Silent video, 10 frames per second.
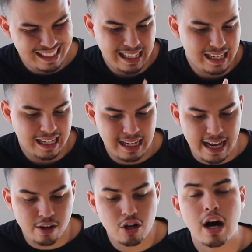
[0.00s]

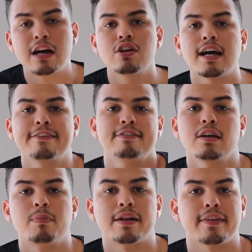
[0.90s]
I don't know how you guys
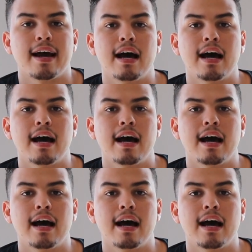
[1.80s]
feel about that.